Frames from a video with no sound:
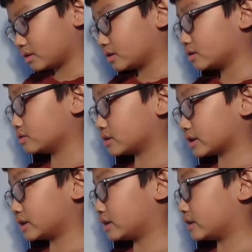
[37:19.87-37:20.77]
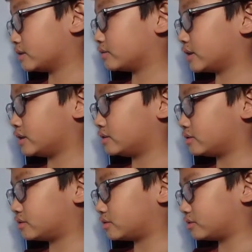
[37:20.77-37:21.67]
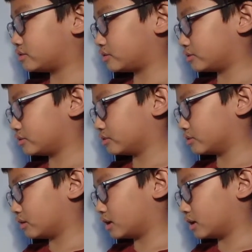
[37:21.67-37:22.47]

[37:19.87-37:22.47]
Using it in grade 2